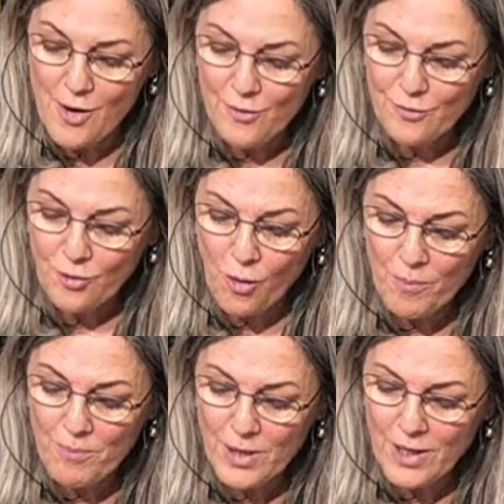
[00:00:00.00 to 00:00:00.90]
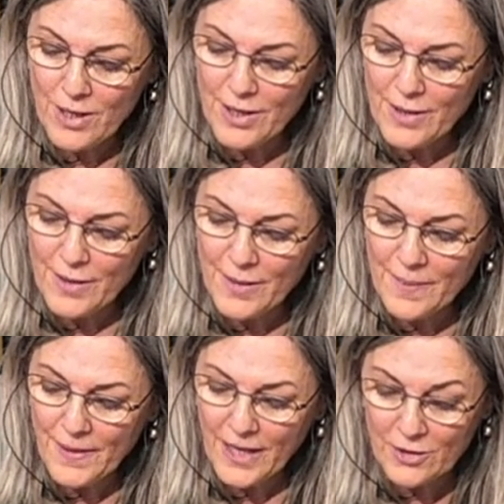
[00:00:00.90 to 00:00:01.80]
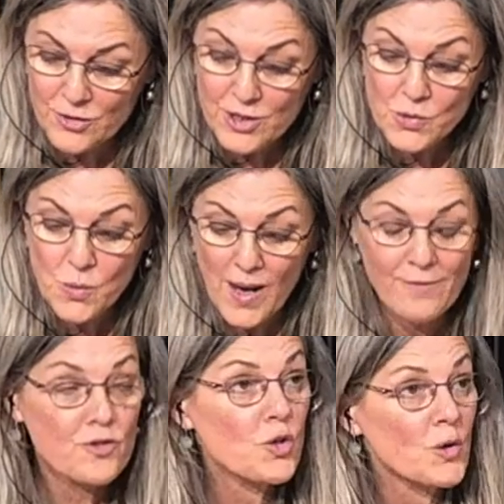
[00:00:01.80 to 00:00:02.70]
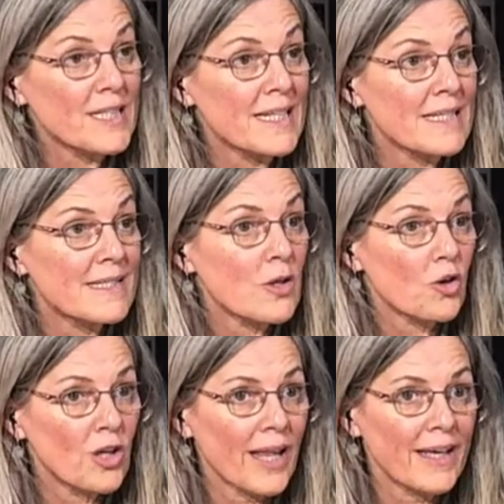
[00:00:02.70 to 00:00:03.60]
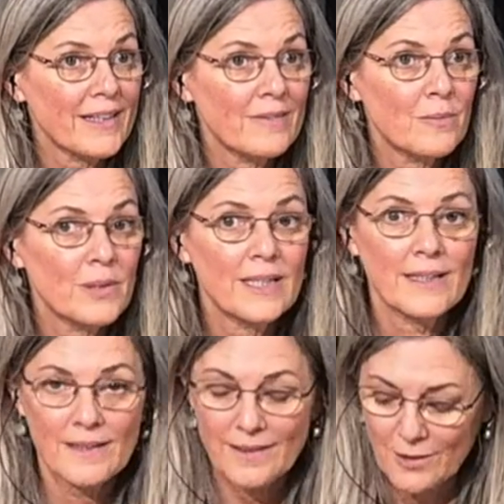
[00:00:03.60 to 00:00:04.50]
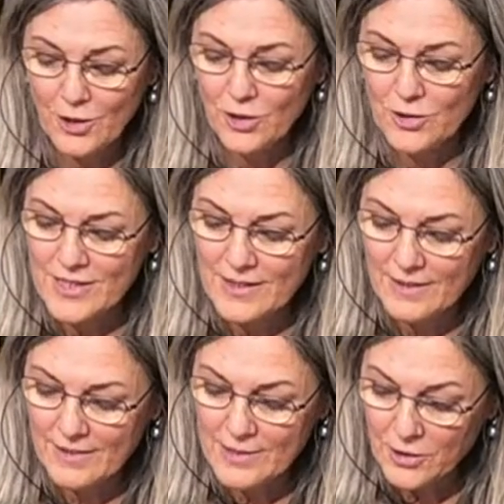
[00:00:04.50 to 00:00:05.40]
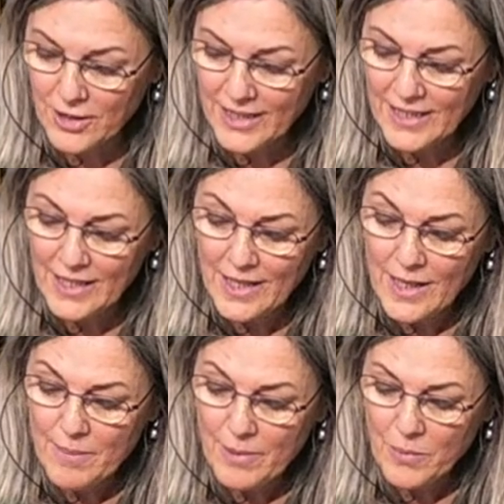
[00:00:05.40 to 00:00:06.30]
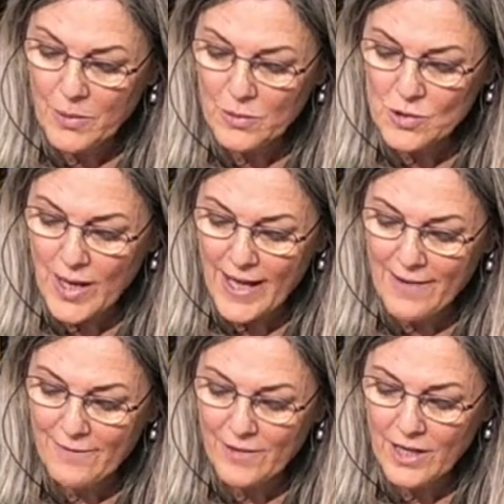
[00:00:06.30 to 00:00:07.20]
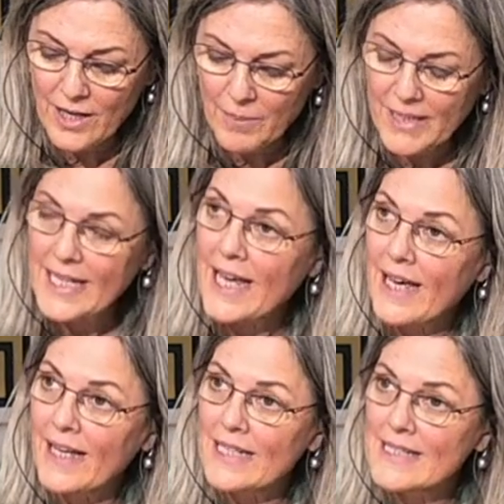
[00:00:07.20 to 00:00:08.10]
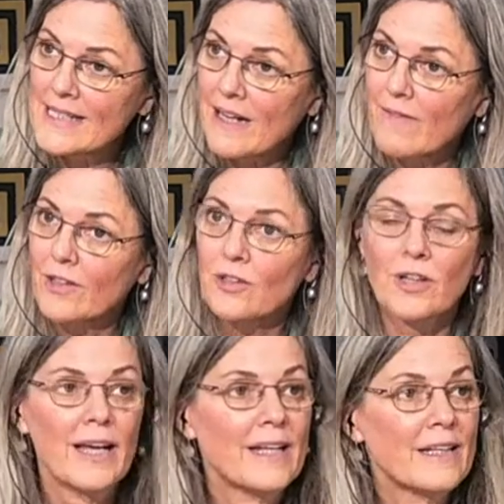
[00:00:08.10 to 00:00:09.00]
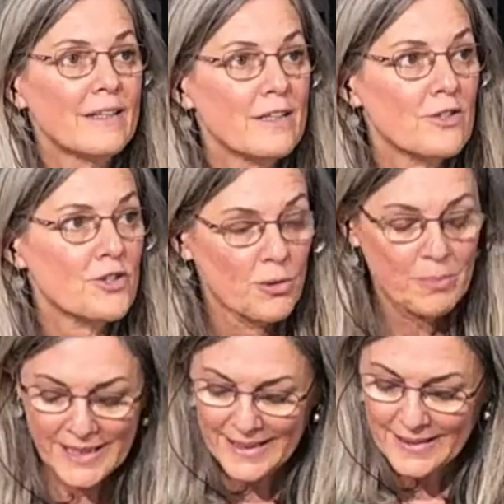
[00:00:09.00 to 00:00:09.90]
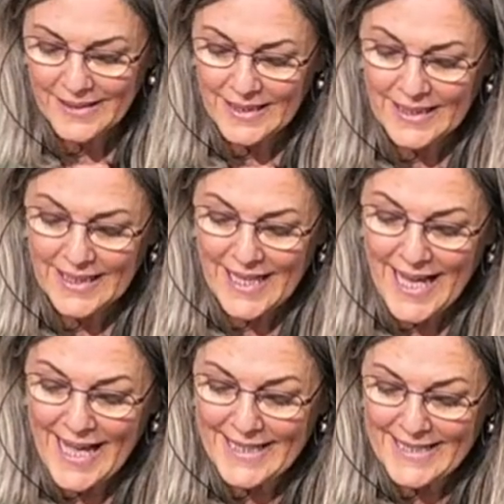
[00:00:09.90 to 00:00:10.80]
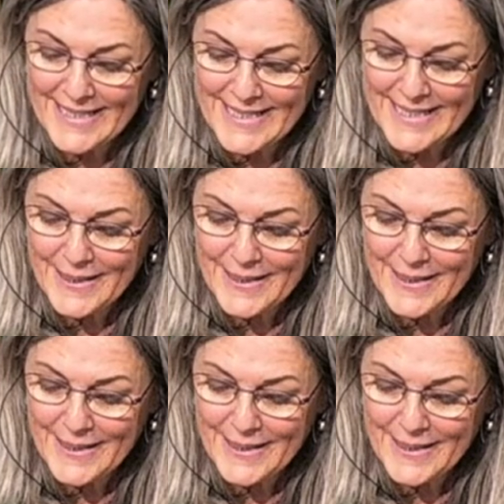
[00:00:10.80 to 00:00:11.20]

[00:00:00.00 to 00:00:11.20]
from the countries who have joined us online. We heard Turkey, but we also have Armenia, El Salvador, and Germany. And